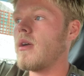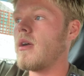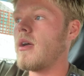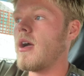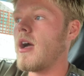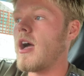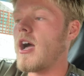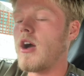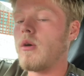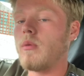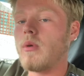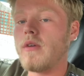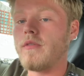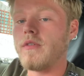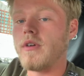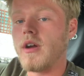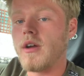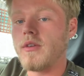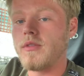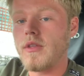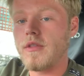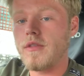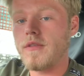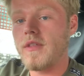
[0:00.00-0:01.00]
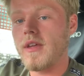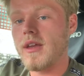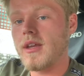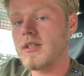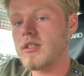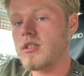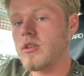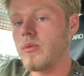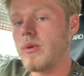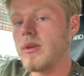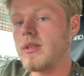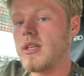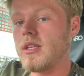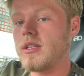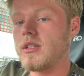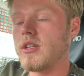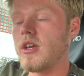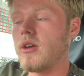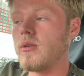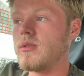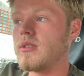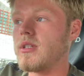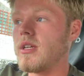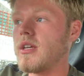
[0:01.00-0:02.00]
However, the things that we did
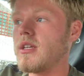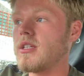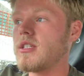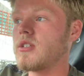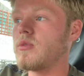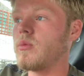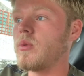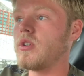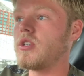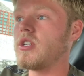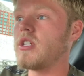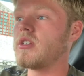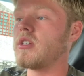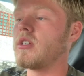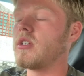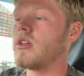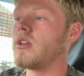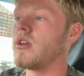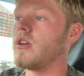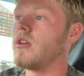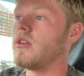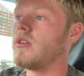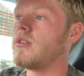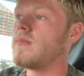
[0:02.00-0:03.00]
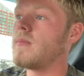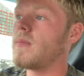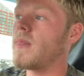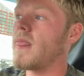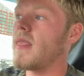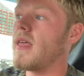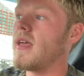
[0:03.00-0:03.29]
notice, which isn't good,